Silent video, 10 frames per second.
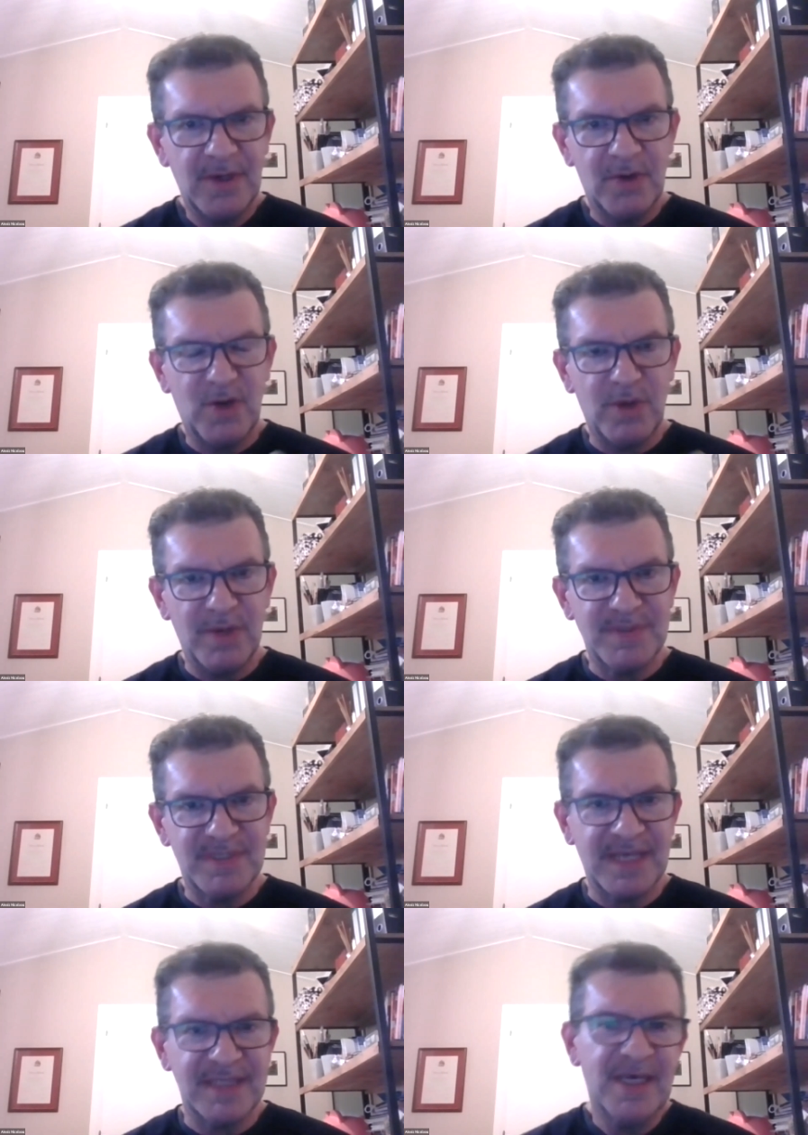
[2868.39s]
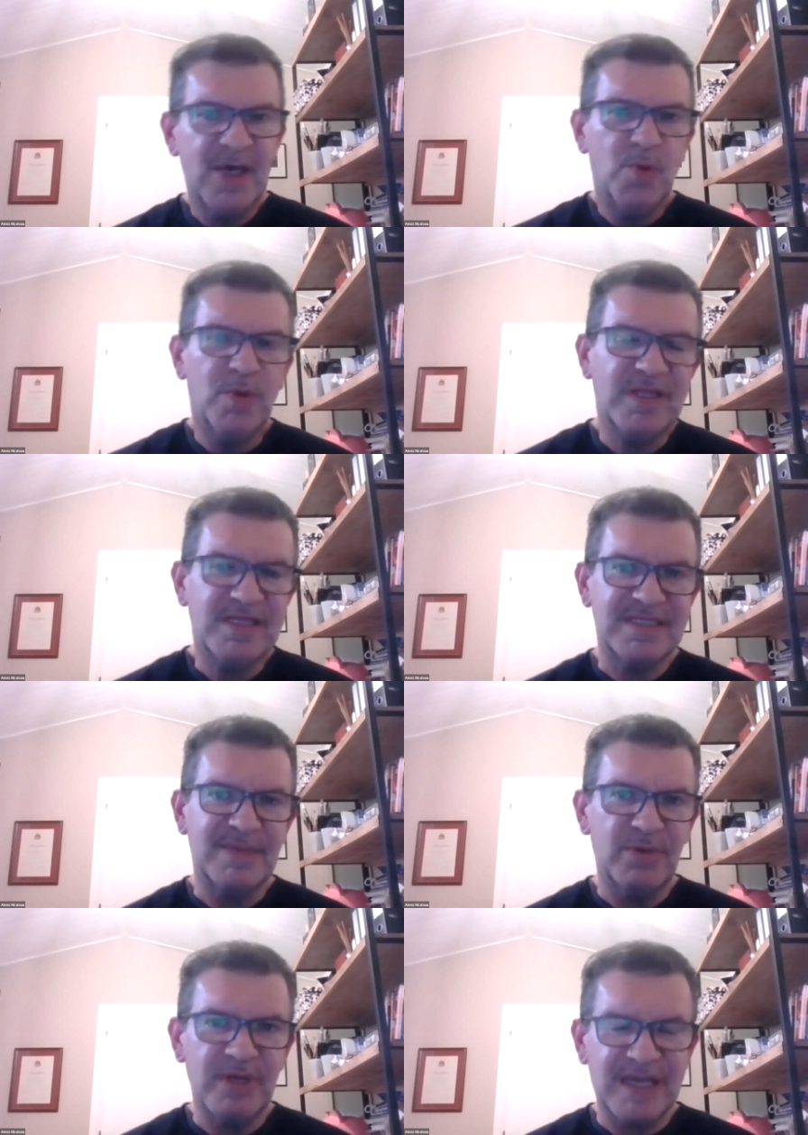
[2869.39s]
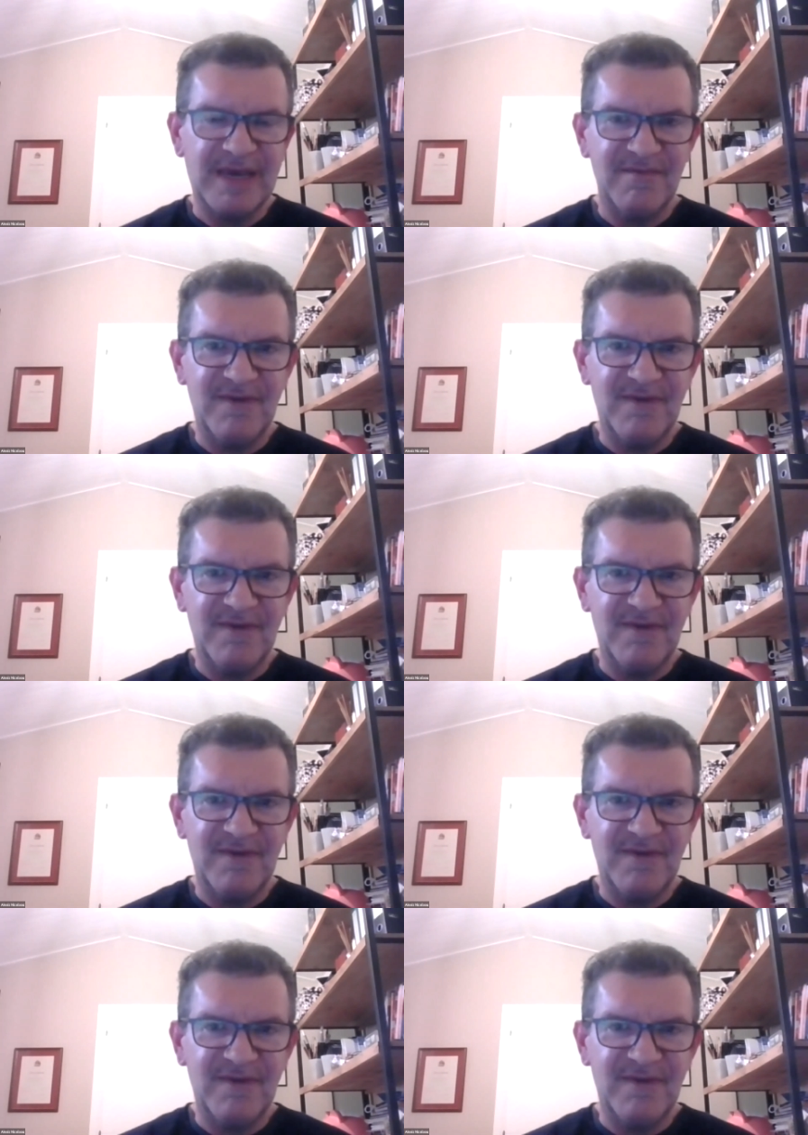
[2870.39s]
website, whether somebody can